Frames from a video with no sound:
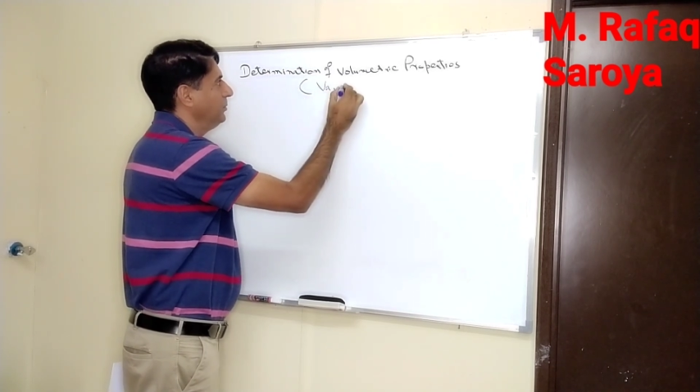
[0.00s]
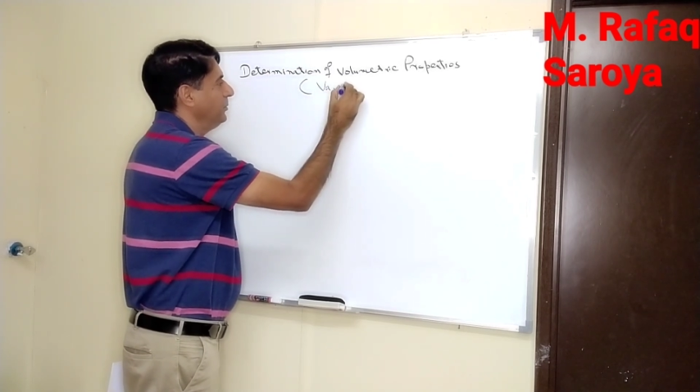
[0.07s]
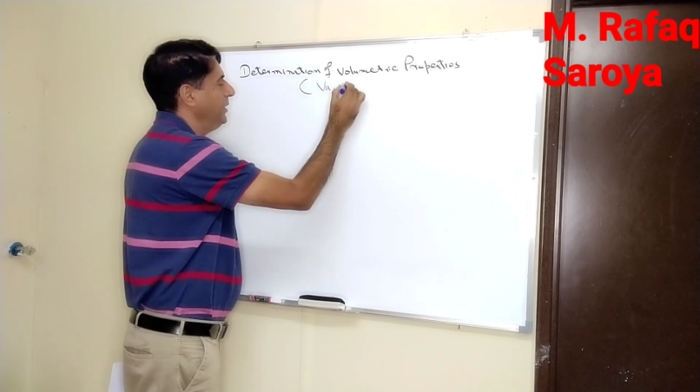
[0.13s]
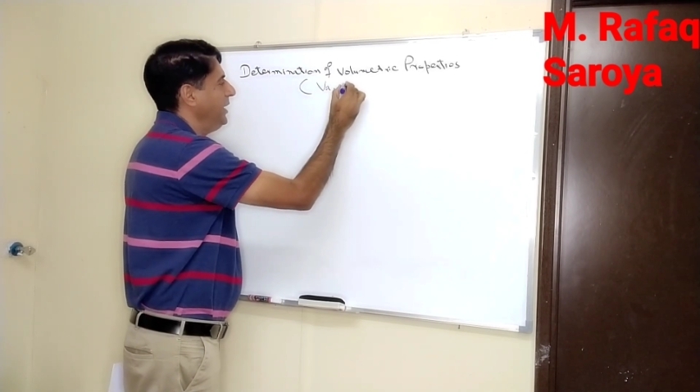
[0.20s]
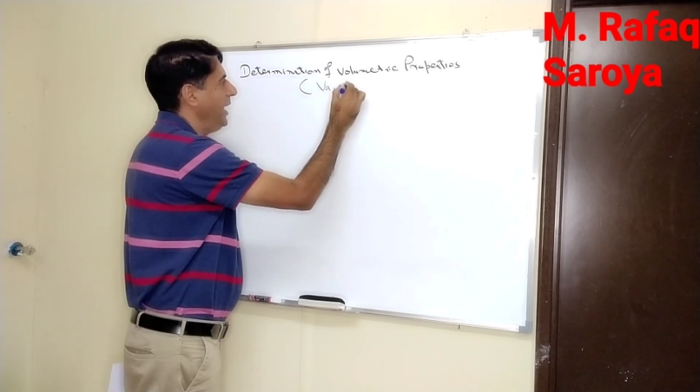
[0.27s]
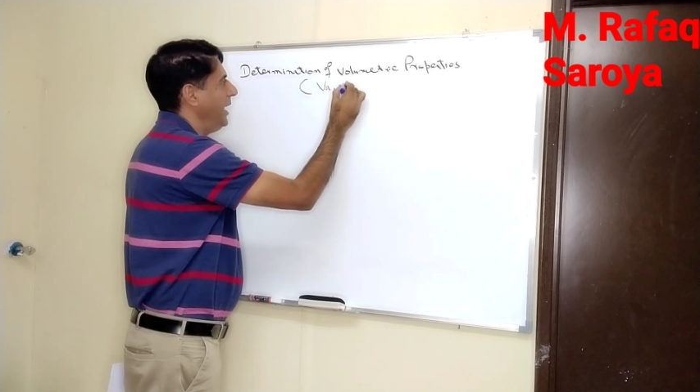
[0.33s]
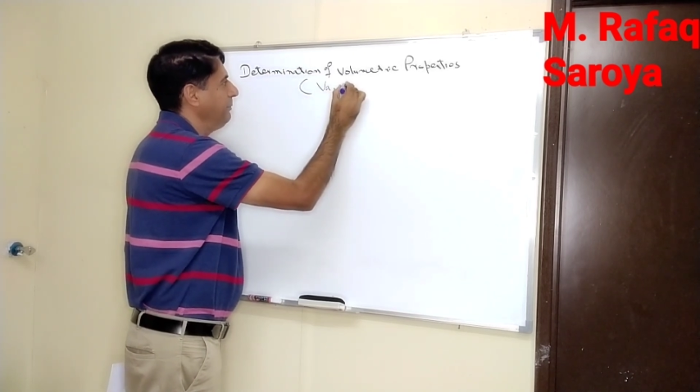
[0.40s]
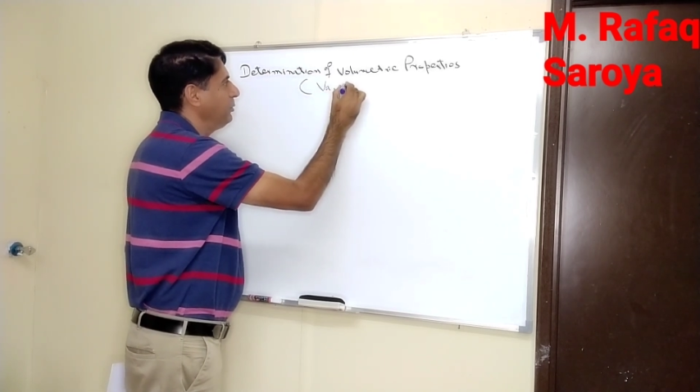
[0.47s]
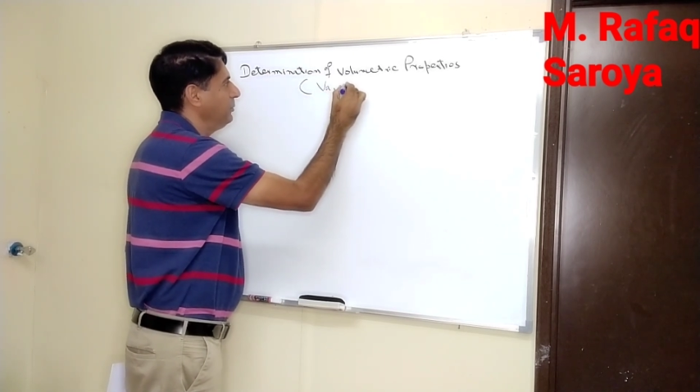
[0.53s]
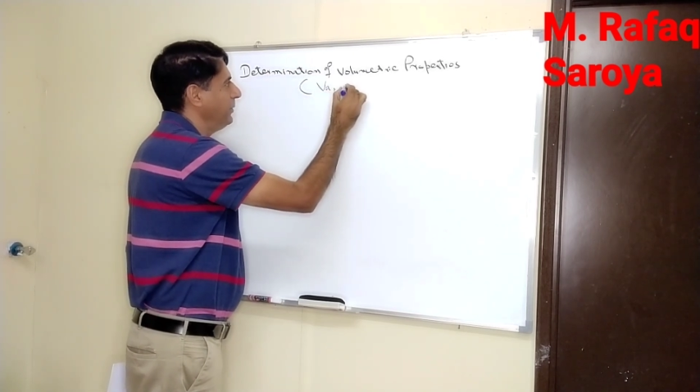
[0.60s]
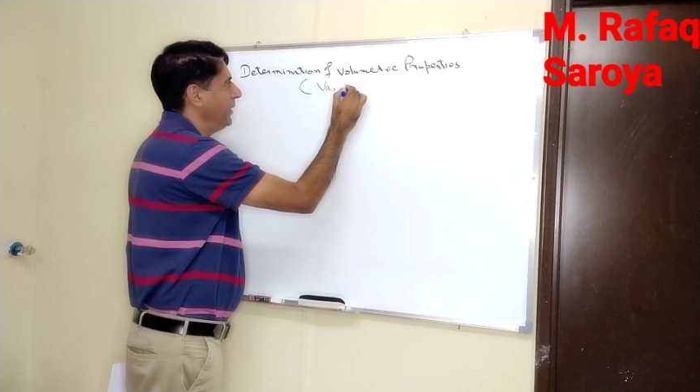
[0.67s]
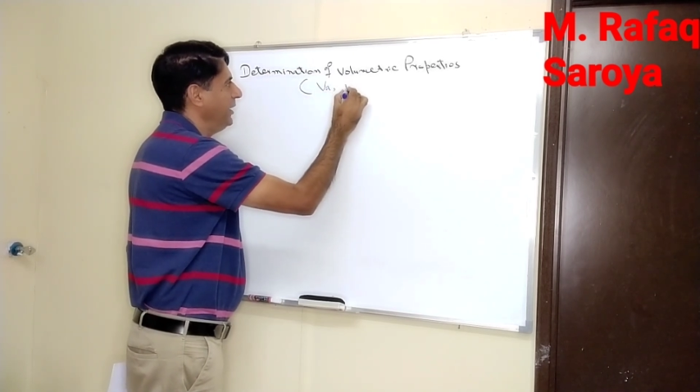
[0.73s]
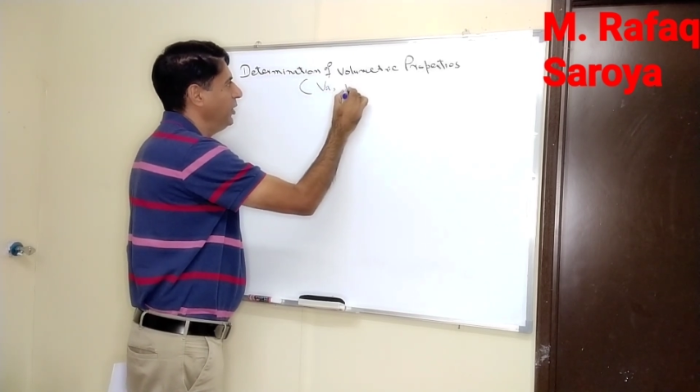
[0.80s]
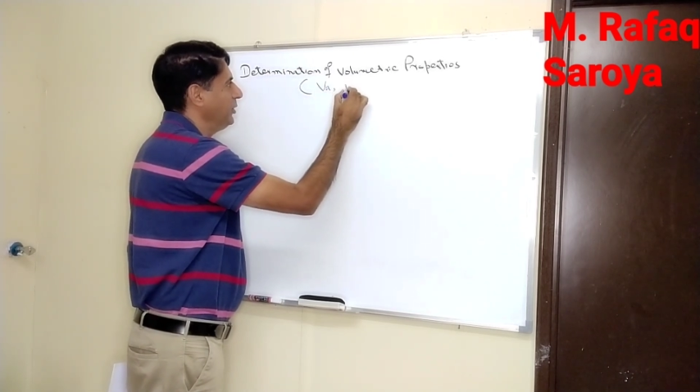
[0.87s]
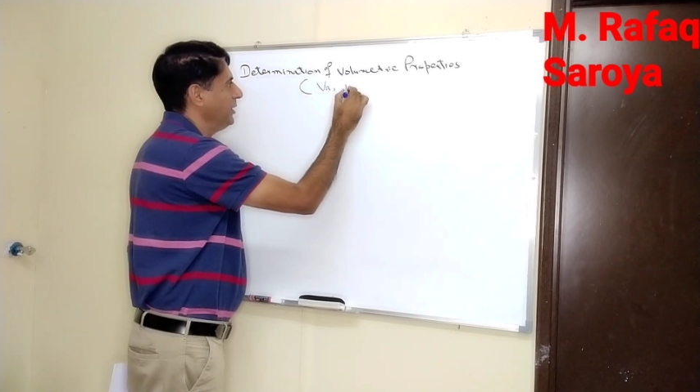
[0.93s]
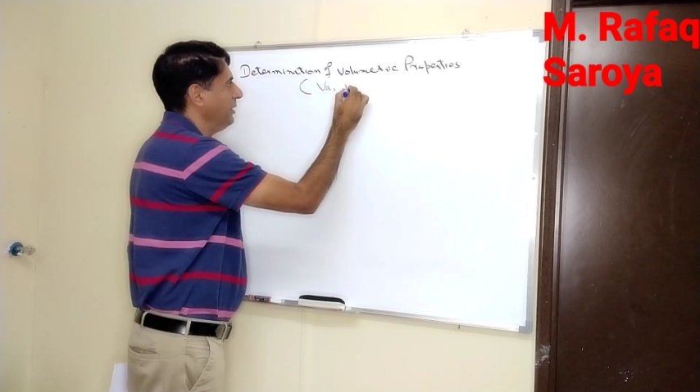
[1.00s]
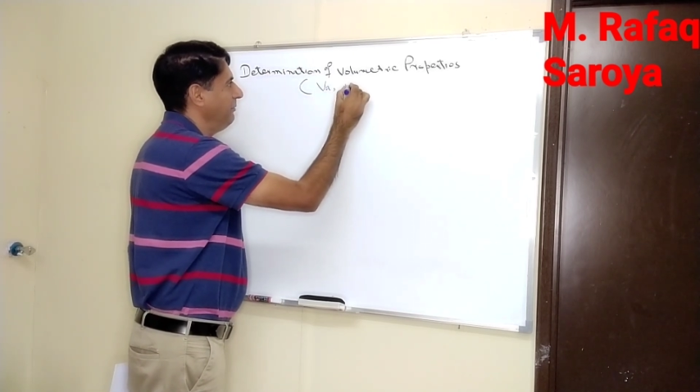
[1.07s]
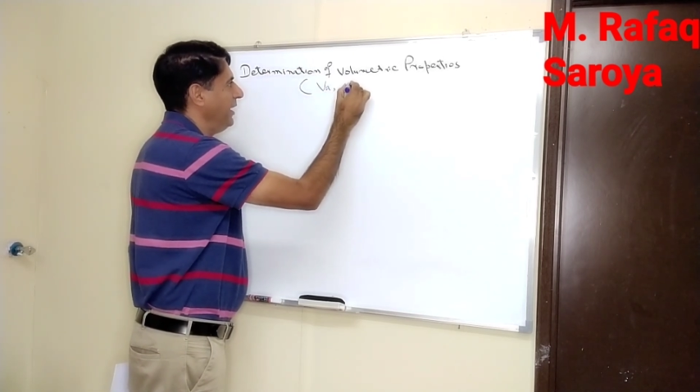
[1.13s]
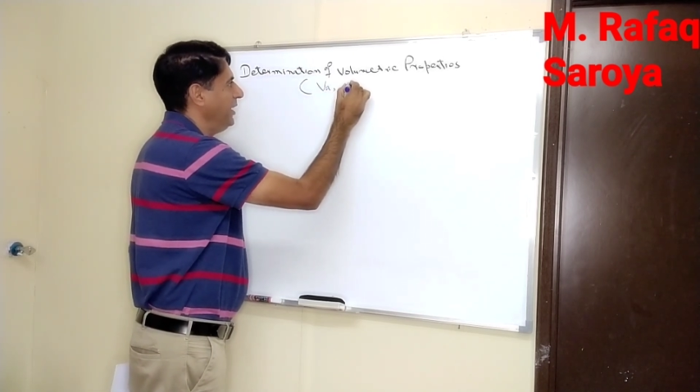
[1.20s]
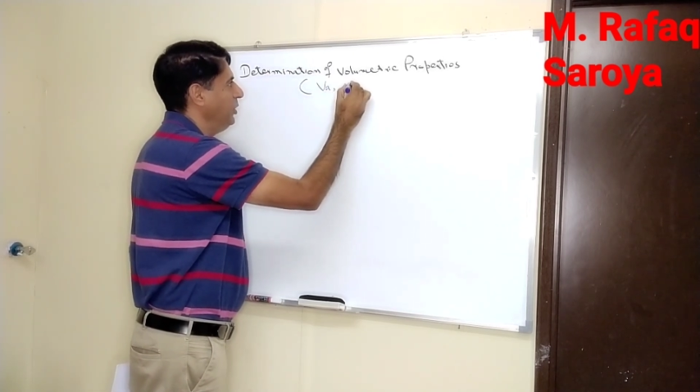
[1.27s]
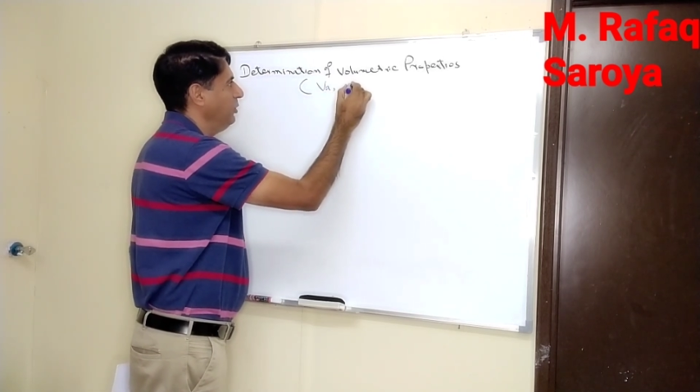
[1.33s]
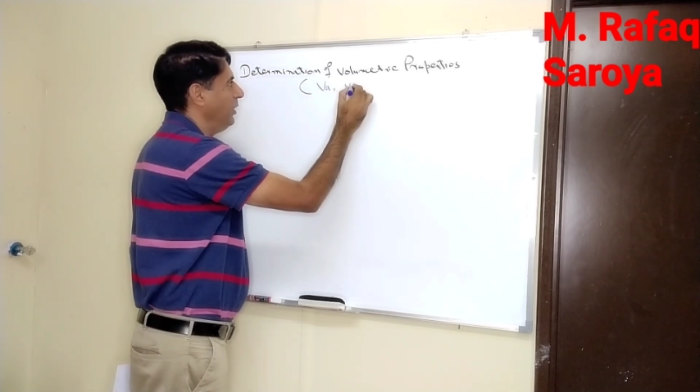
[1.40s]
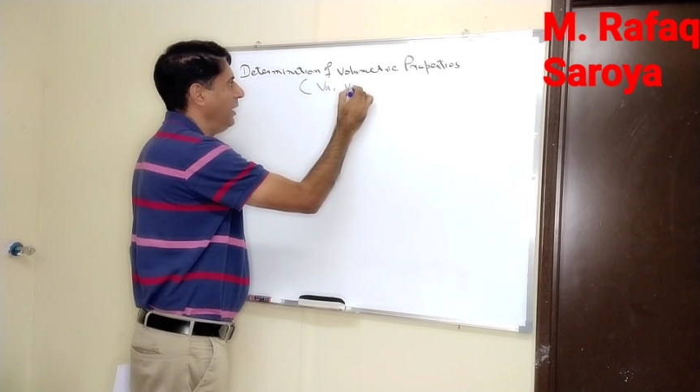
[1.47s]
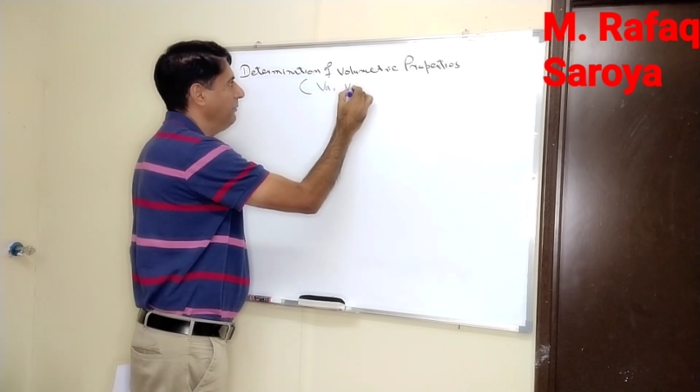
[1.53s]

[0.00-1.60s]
we have to find out the value